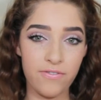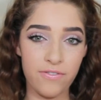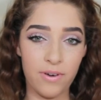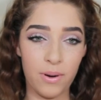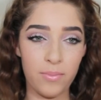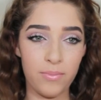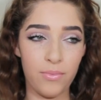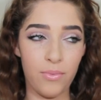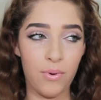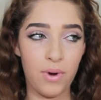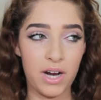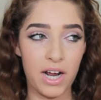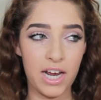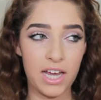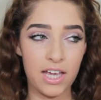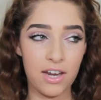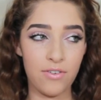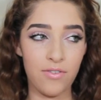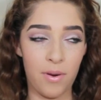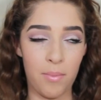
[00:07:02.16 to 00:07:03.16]
from what I
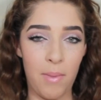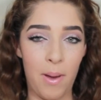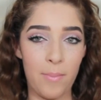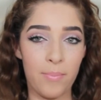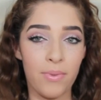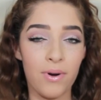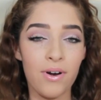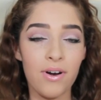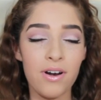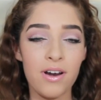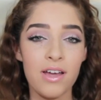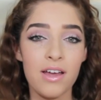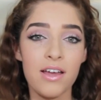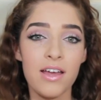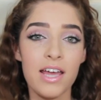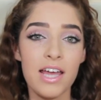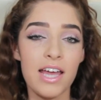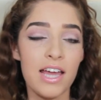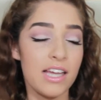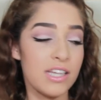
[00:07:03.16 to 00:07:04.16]
can remember.
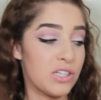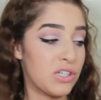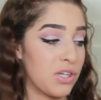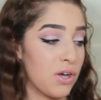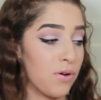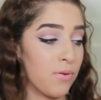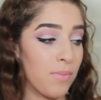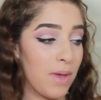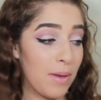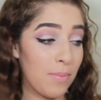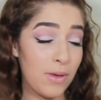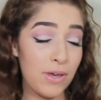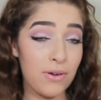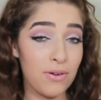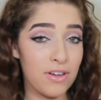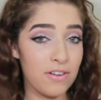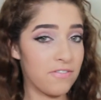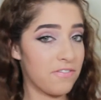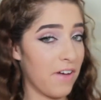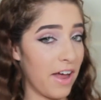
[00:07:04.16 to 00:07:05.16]
So maybe you
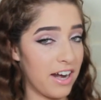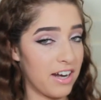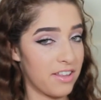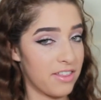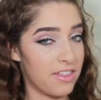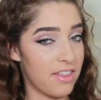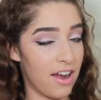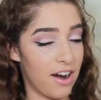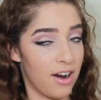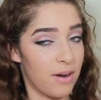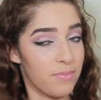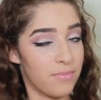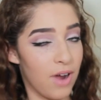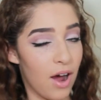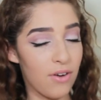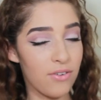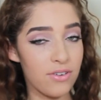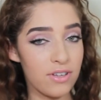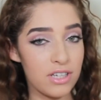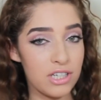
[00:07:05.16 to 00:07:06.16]
can find it there, I'm
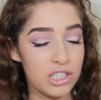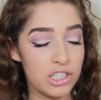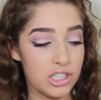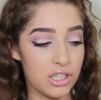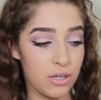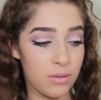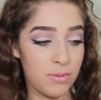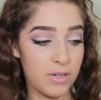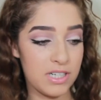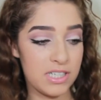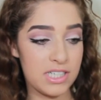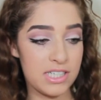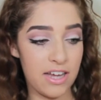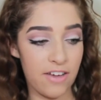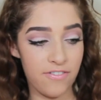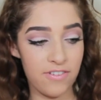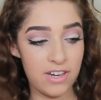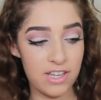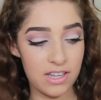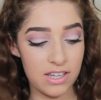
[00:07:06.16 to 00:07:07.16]
not really sure, but it's
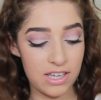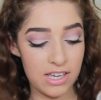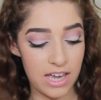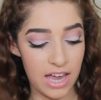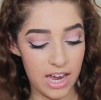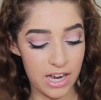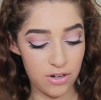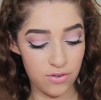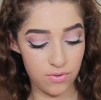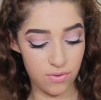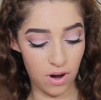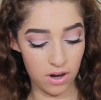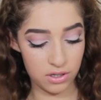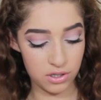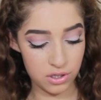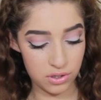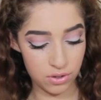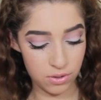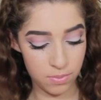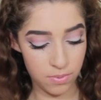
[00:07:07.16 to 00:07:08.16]
definitely a
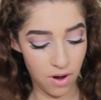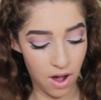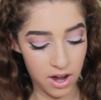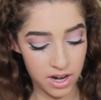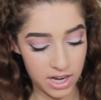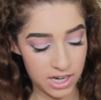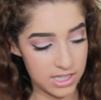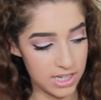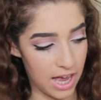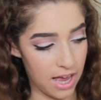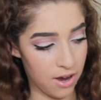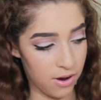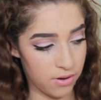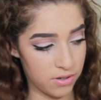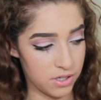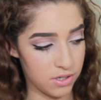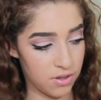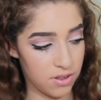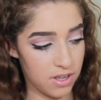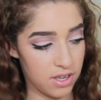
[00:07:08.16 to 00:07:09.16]
drugstore product. I
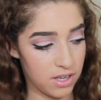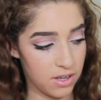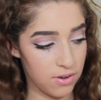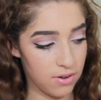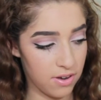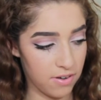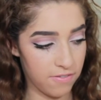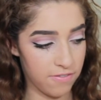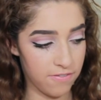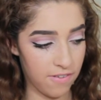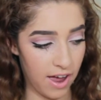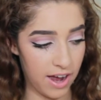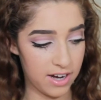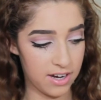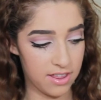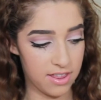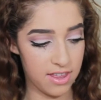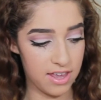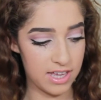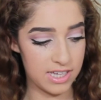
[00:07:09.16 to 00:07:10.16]
also think you can find
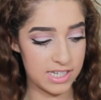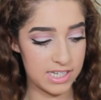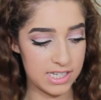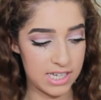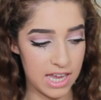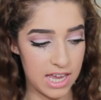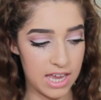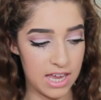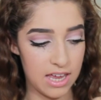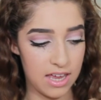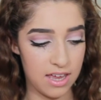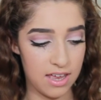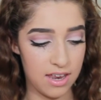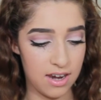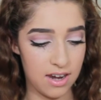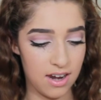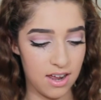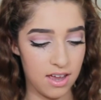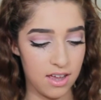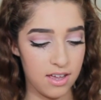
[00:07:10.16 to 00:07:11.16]
this
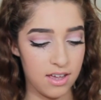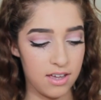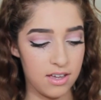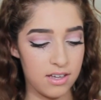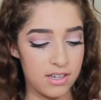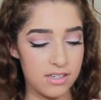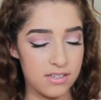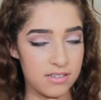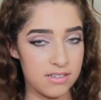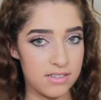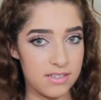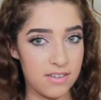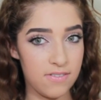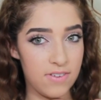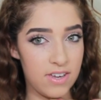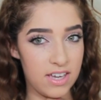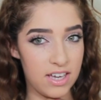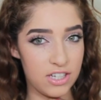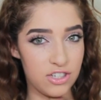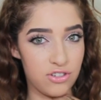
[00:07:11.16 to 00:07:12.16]
in
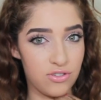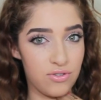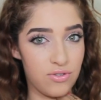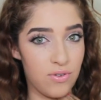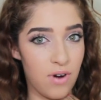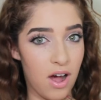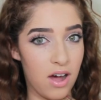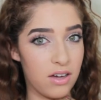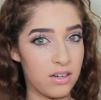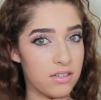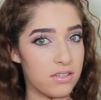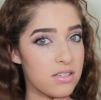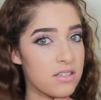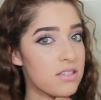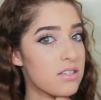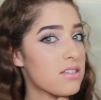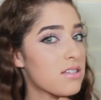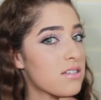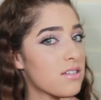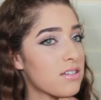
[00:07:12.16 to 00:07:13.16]
CVS
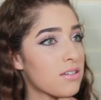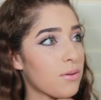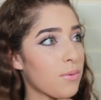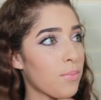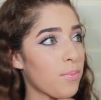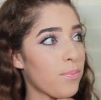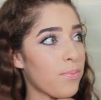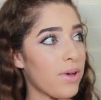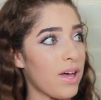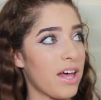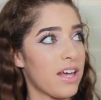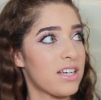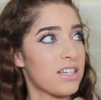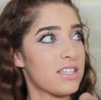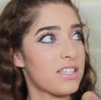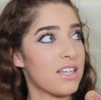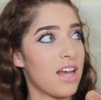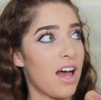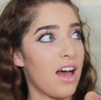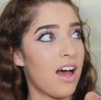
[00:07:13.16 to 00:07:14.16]
Drugs, but
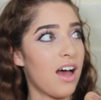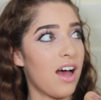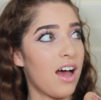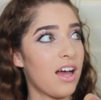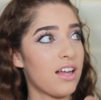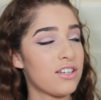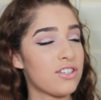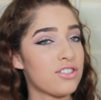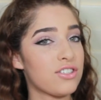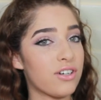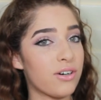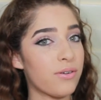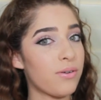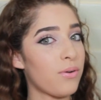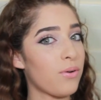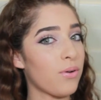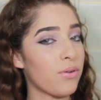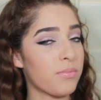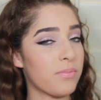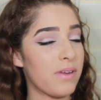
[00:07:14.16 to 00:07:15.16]
don't
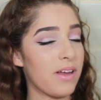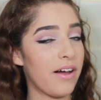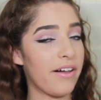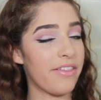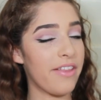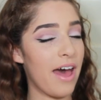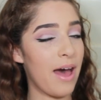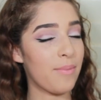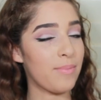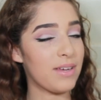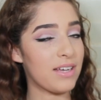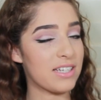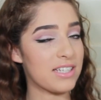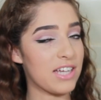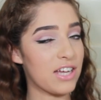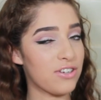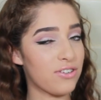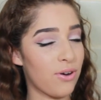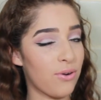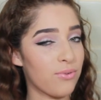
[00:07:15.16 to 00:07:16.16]
hold me on that because
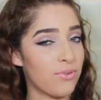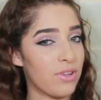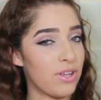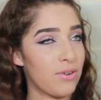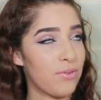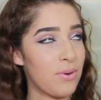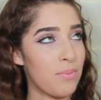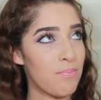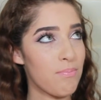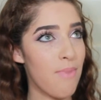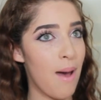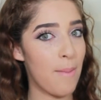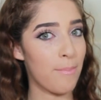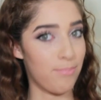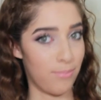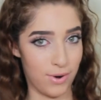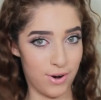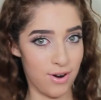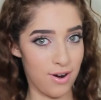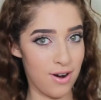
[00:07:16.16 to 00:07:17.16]
I don't really
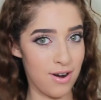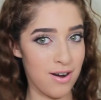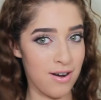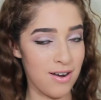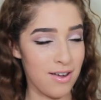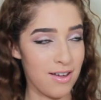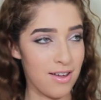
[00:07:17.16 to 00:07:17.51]
remember.